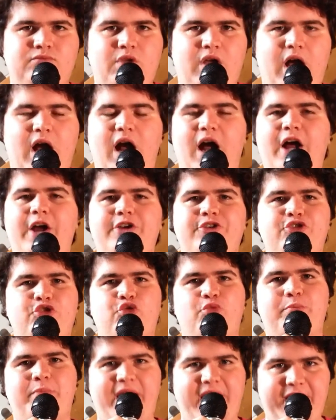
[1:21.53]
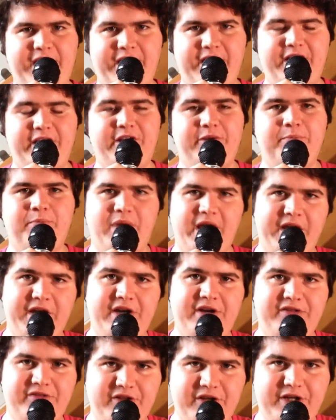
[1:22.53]
I do many,
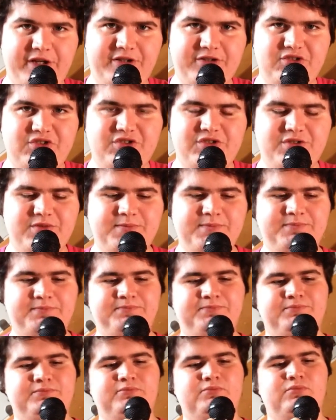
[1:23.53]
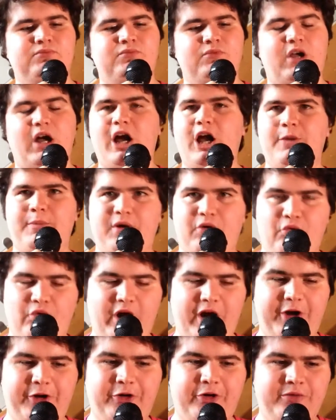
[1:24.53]
many things. I am a
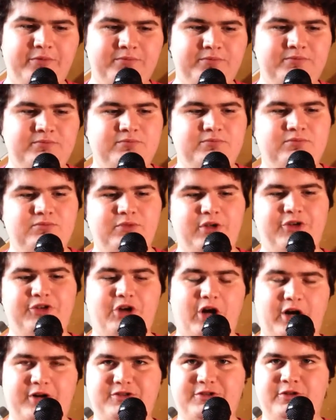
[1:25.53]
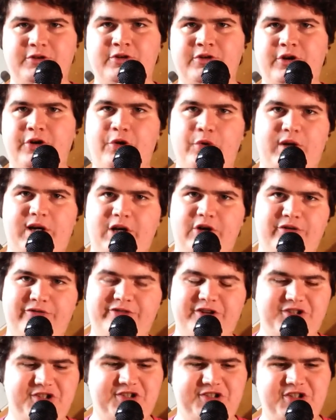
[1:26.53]
writer, a doctor, a nuclear
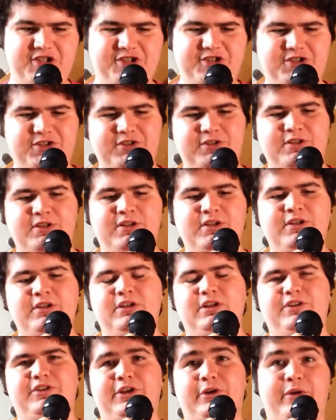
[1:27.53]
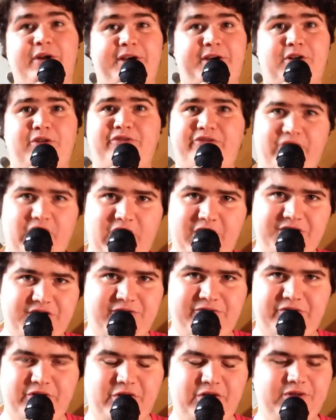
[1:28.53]
physicist, a theoretical
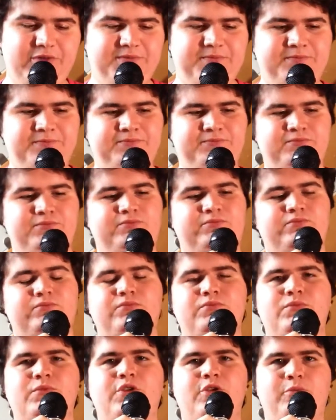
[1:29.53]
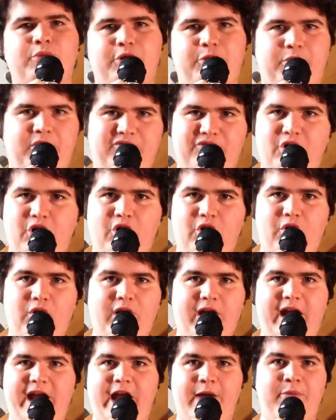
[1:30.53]
philosopher. But above all,
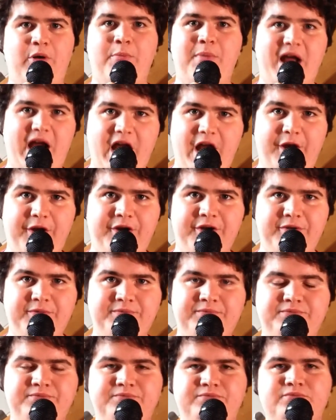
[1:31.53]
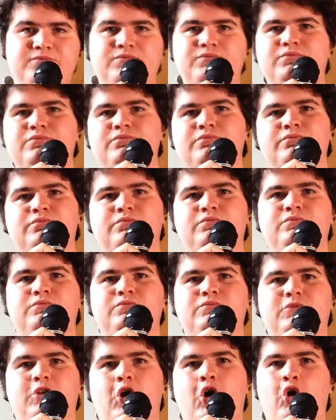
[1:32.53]
I am a man.
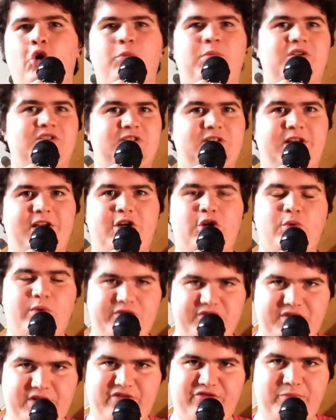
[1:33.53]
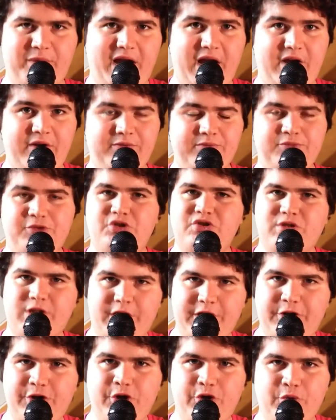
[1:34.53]
A hopelessly inquisitive man, just
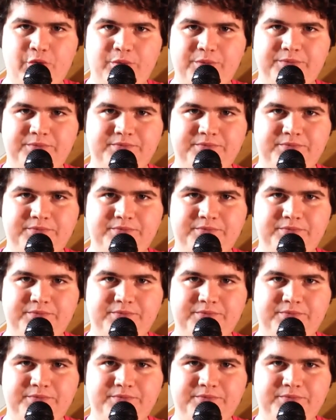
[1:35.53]
like you.